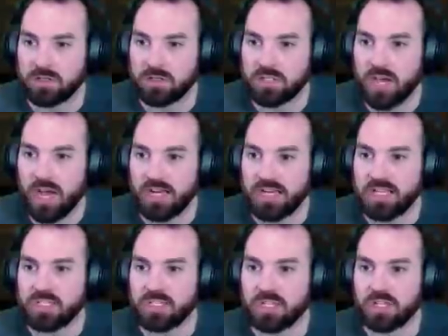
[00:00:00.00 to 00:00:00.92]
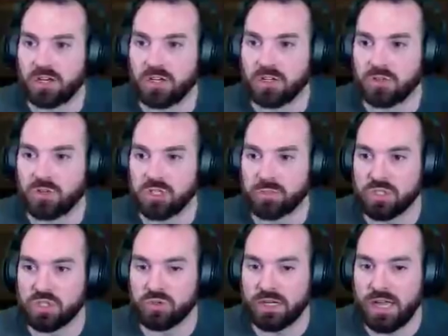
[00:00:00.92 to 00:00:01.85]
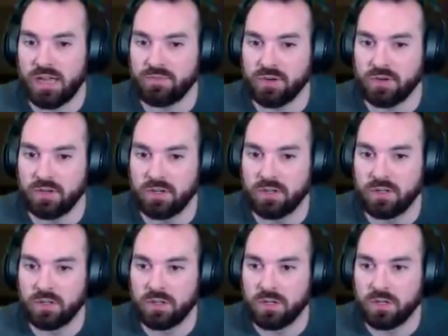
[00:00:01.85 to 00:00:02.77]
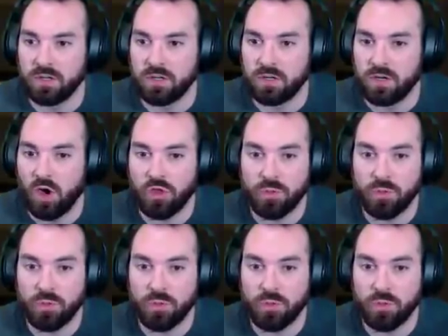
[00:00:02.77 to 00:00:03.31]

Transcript: Tiniest little Christmas tree ever. Oh, the